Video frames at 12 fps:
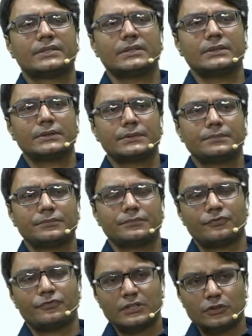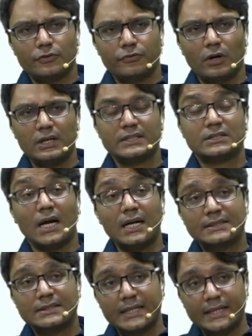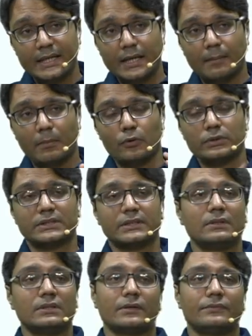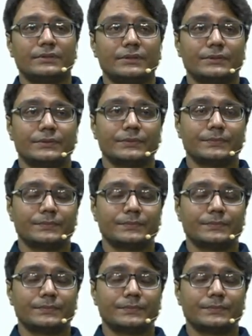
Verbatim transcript: is, first of all, start thinking about the civil services.